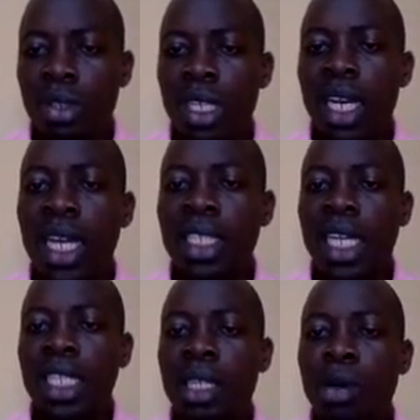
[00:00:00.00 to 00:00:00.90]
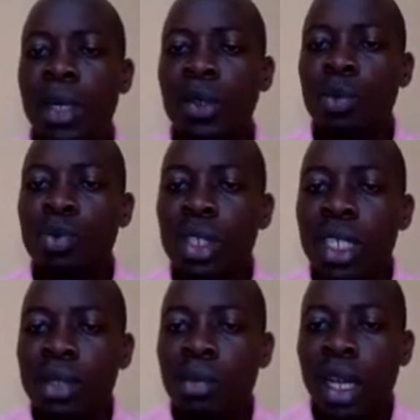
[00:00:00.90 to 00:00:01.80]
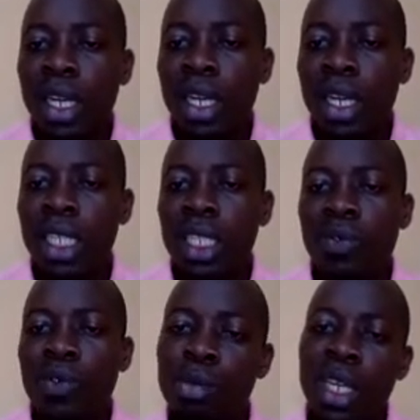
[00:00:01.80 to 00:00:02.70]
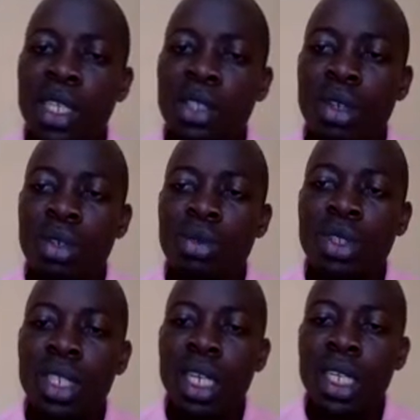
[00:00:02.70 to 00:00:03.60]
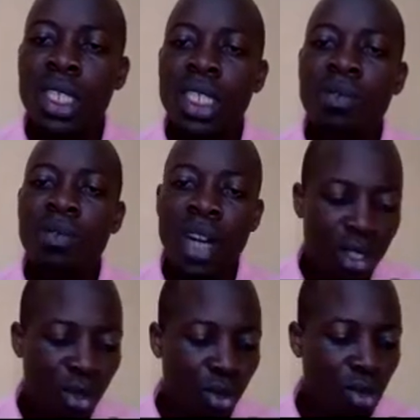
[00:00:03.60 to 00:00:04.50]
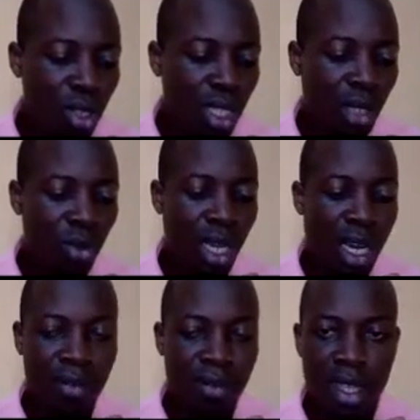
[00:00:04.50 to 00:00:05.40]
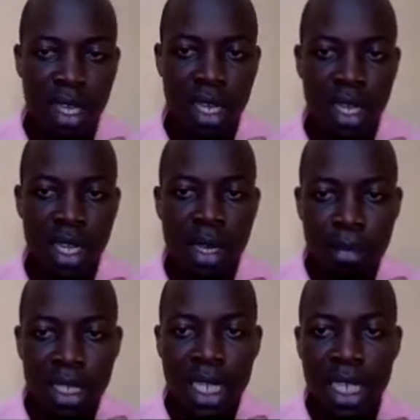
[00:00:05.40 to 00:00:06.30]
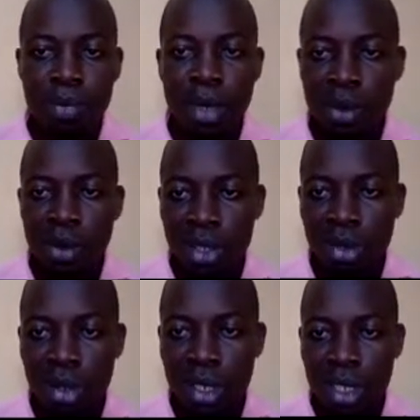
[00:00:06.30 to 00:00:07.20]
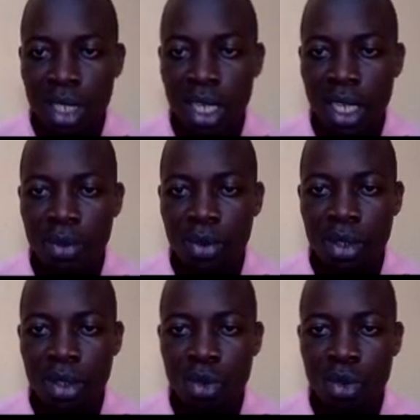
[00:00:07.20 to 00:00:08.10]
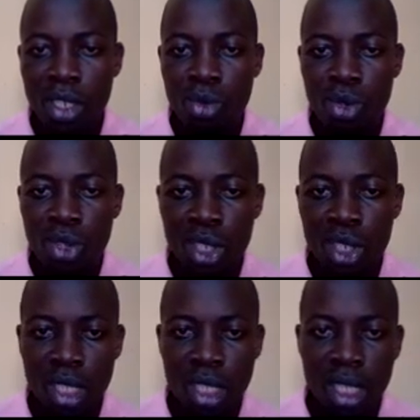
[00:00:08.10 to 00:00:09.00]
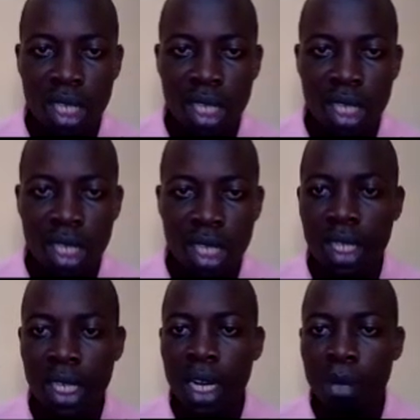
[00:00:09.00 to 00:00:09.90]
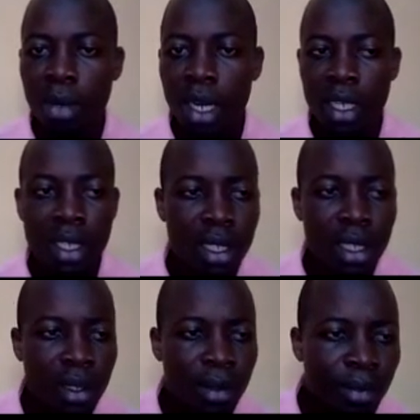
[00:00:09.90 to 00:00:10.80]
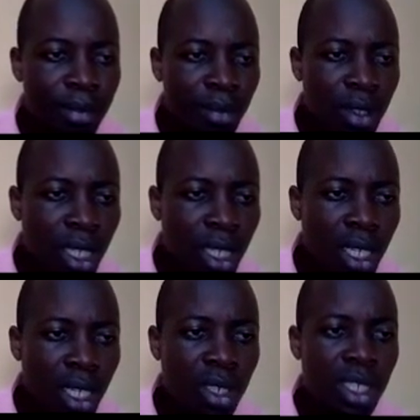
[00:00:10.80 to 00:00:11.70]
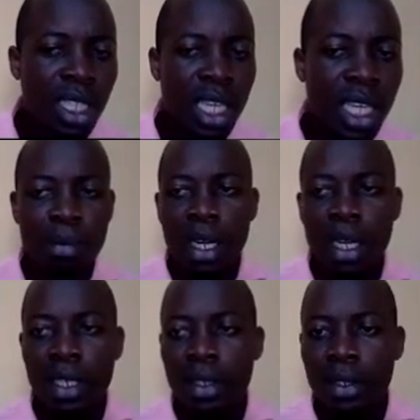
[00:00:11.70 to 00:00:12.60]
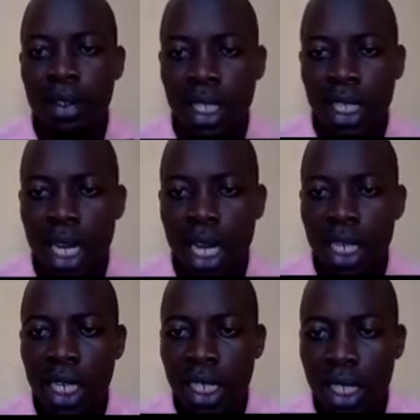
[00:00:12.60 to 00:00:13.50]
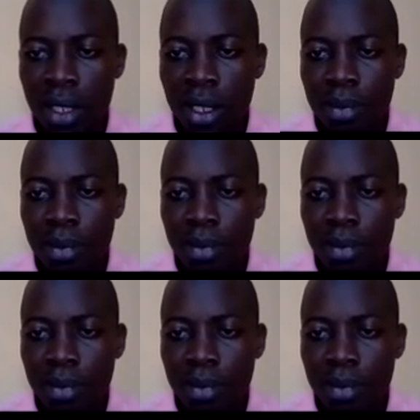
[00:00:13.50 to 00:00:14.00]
You realize that the moment you put his money, the formula is going to change the value that we have there. But that money was not there. We don't want to cheat the young man. Not the young man, the young lady.